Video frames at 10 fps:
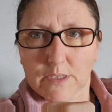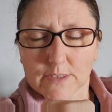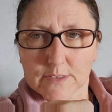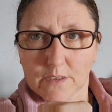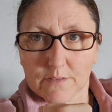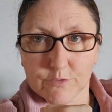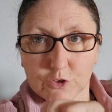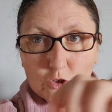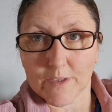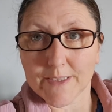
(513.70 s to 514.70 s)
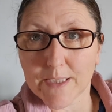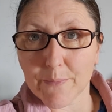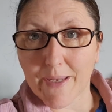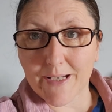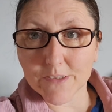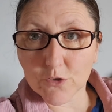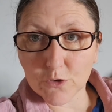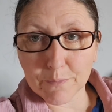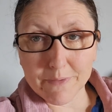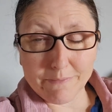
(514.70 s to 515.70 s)
That's, I'm struggling to keep my eyes
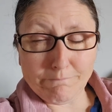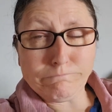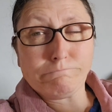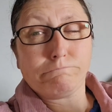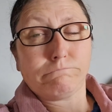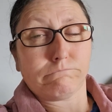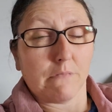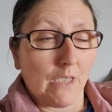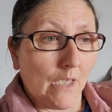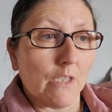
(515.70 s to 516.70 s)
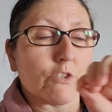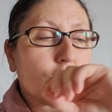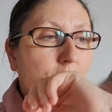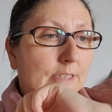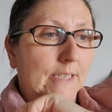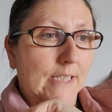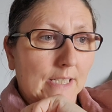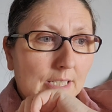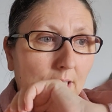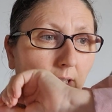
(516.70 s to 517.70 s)
open. So
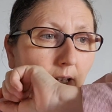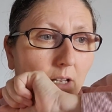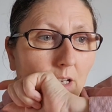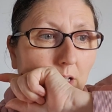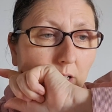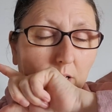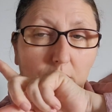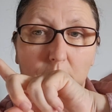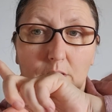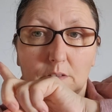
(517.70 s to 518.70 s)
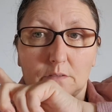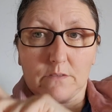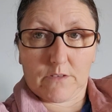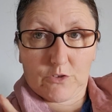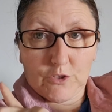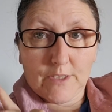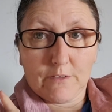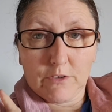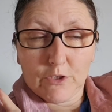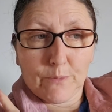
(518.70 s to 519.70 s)
today she's in a
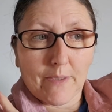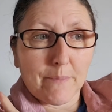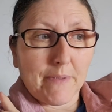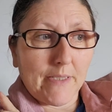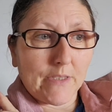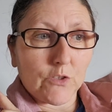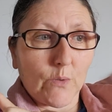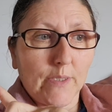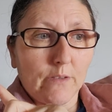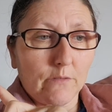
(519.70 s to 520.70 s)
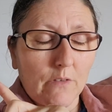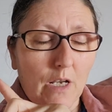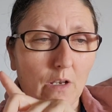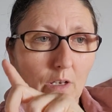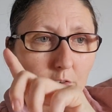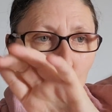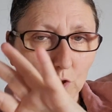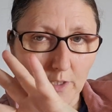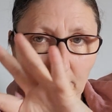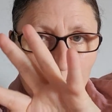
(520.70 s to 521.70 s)
room at the minute doing a. I've
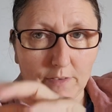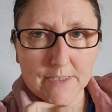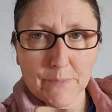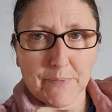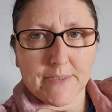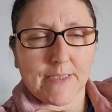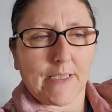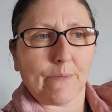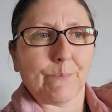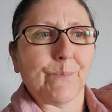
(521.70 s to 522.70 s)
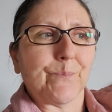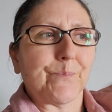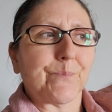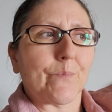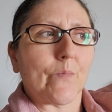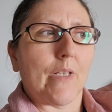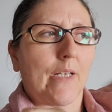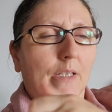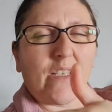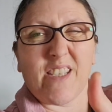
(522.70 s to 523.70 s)
told her to get a recipe down, like
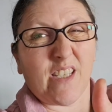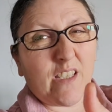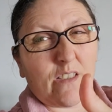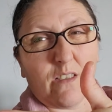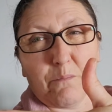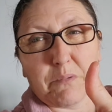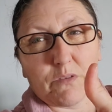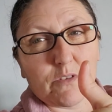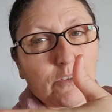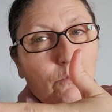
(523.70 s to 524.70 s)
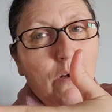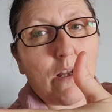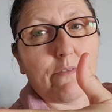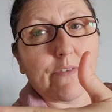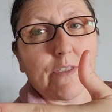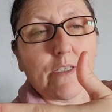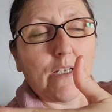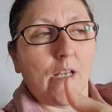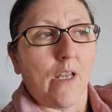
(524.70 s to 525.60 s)
a cake or buns or whatever.